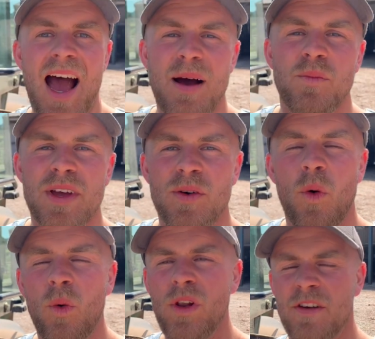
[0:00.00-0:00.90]
And with
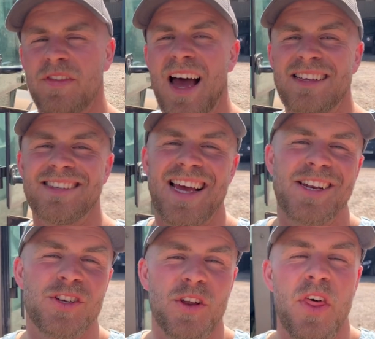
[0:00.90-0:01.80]
all of that said
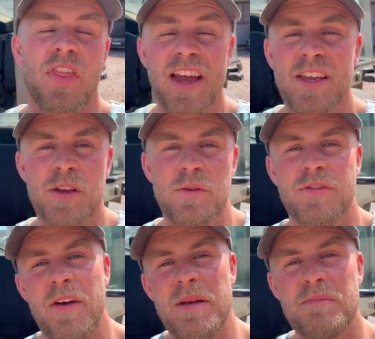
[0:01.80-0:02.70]
and done, thank you
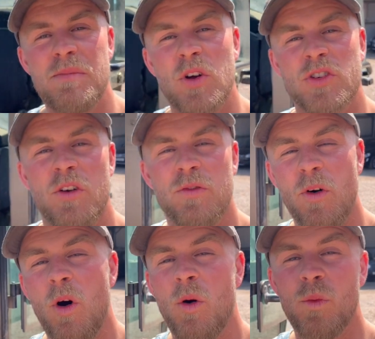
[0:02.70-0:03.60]
very much
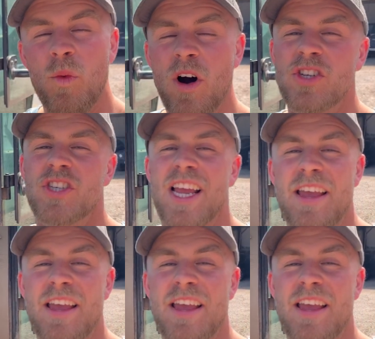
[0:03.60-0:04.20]
for watching.